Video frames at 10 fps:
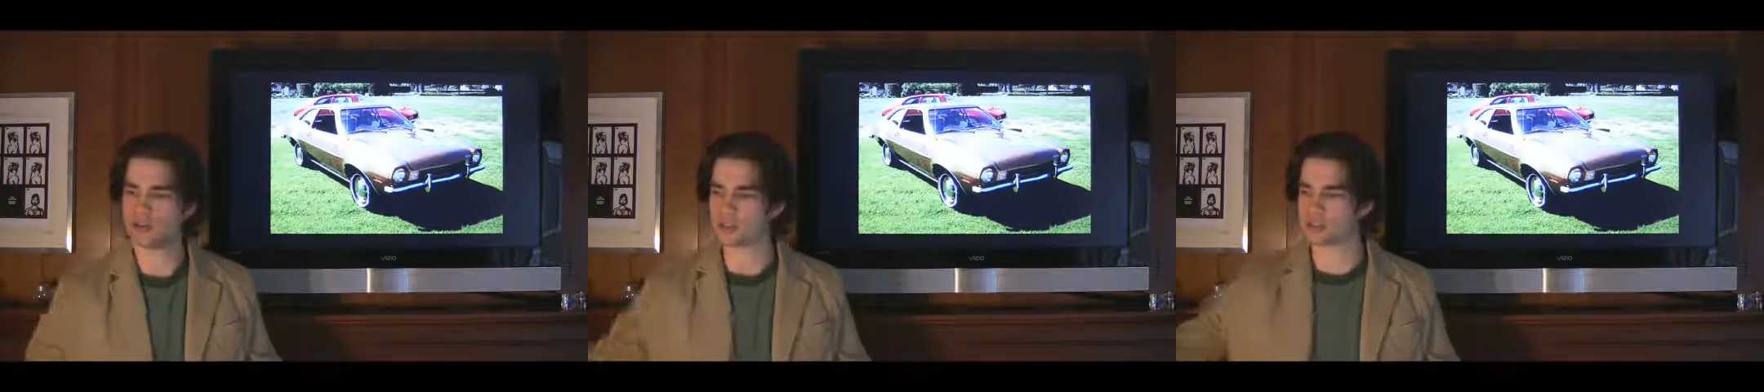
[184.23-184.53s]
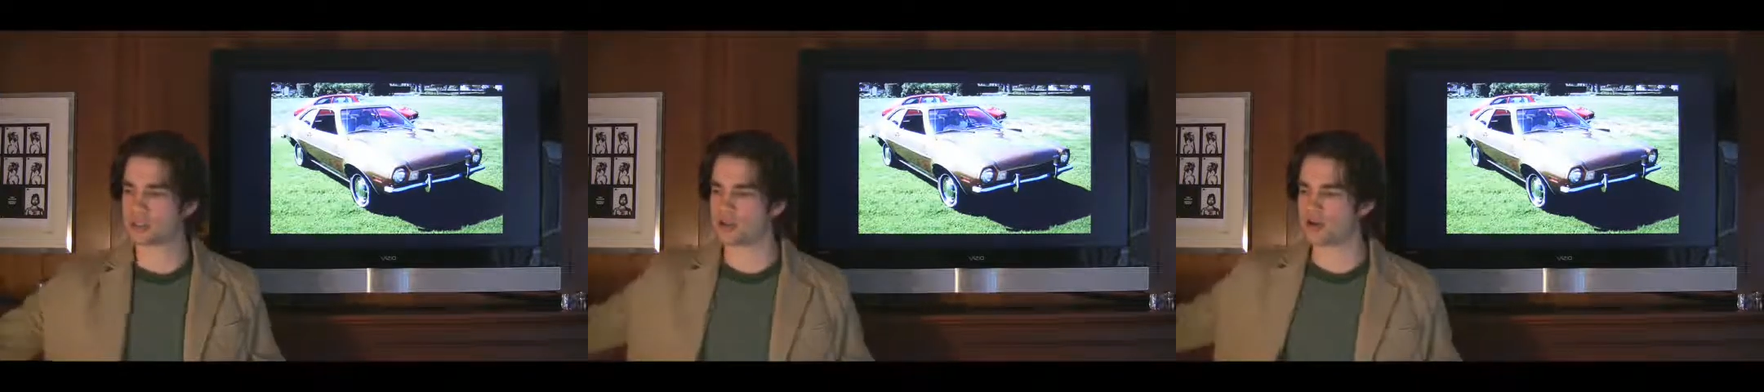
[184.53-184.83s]
you're
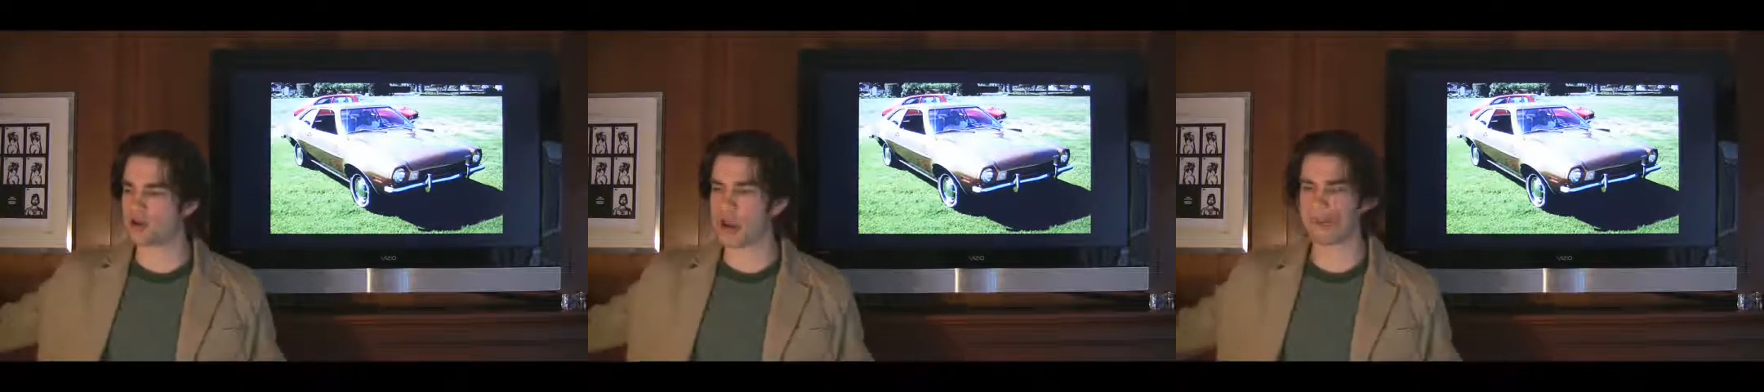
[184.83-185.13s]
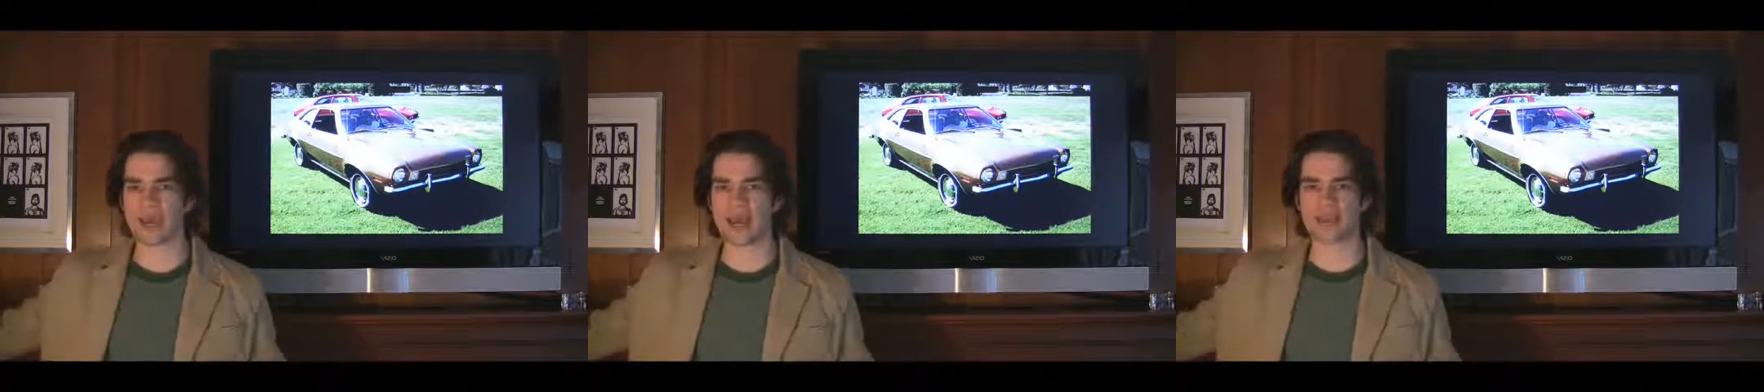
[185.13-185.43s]
just
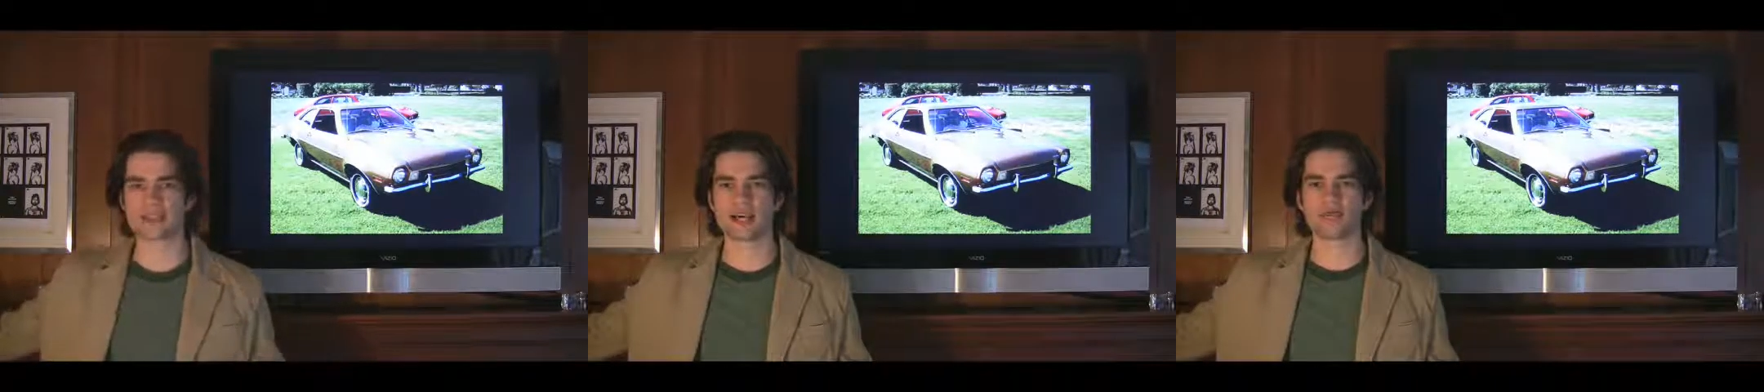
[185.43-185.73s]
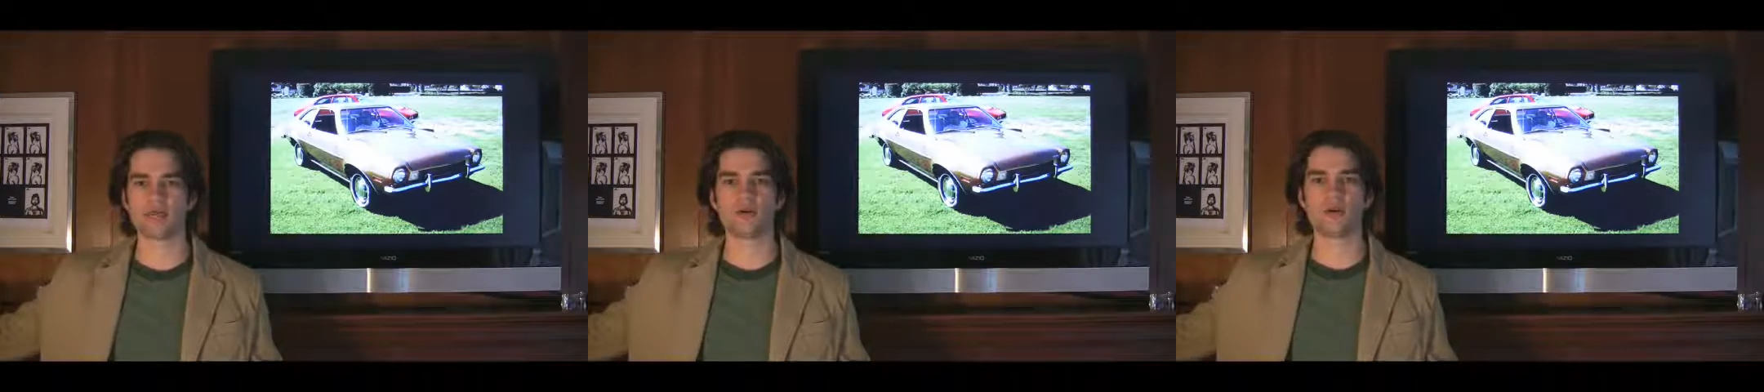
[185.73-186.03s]
dropping gas
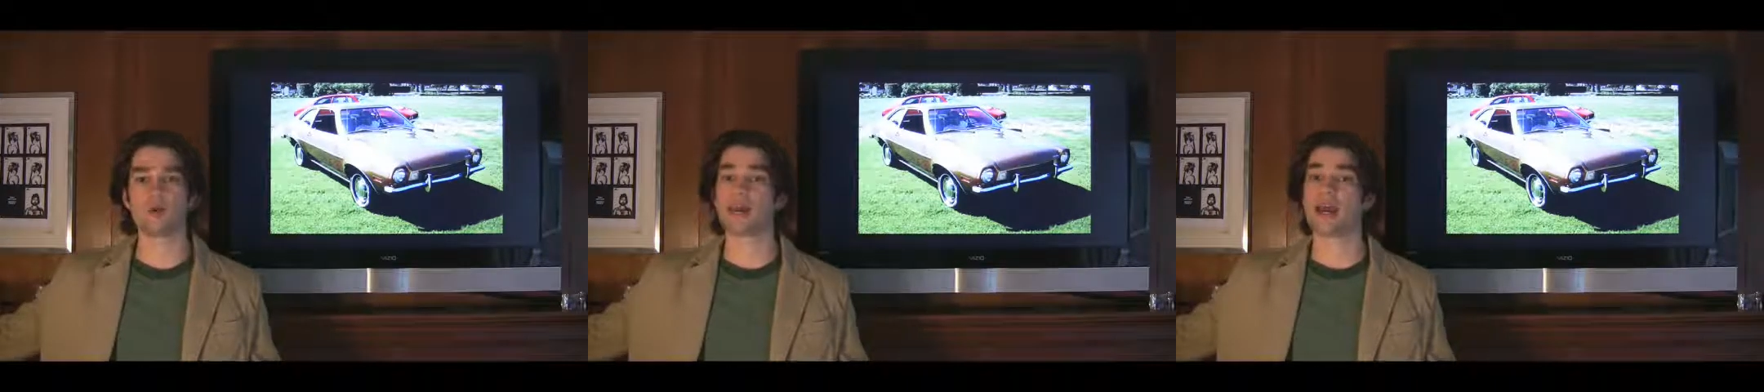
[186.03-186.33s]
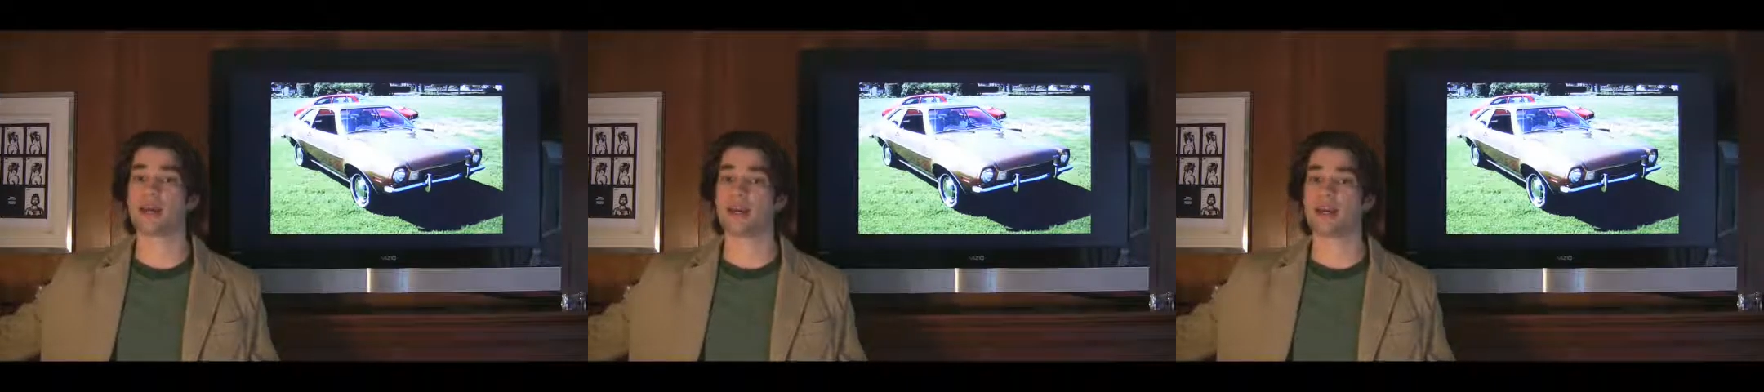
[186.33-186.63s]
out that hole in your
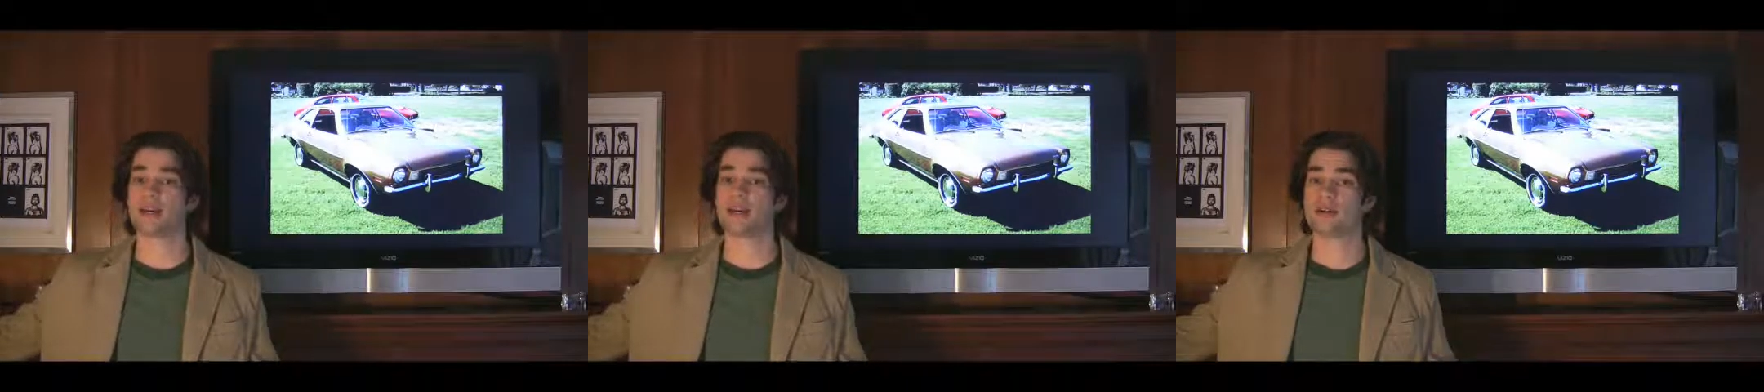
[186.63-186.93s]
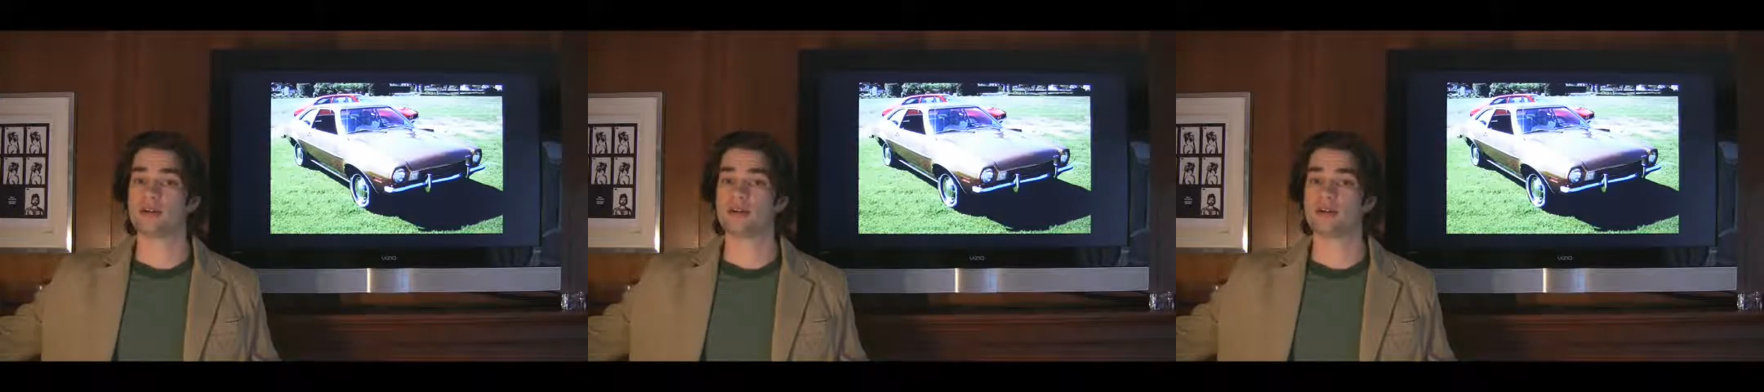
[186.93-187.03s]
gas tank.